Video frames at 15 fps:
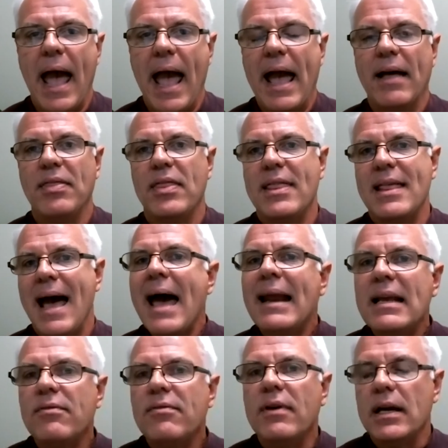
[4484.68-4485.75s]
And
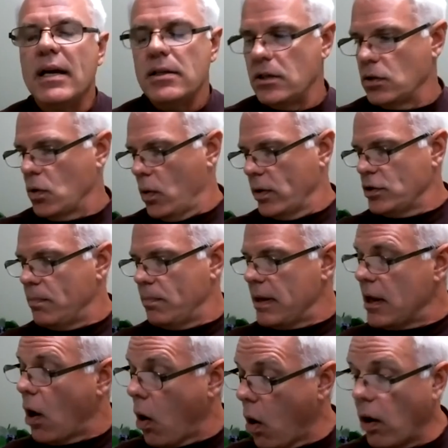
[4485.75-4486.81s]
that event is going to
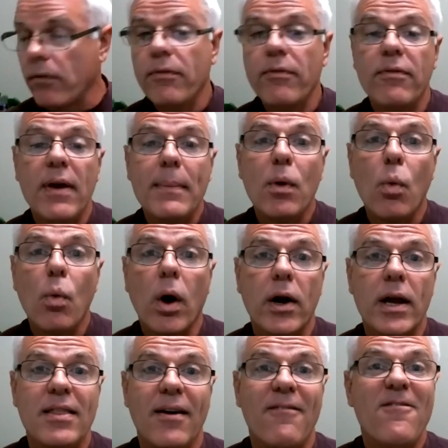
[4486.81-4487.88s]
be on
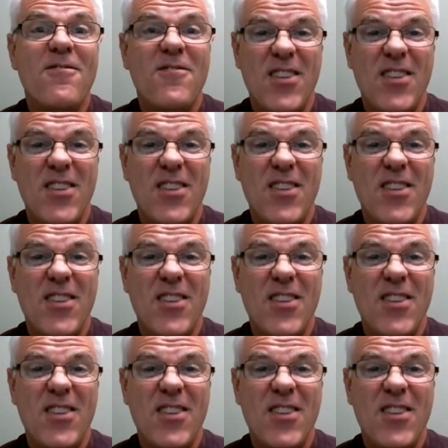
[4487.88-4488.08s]
February the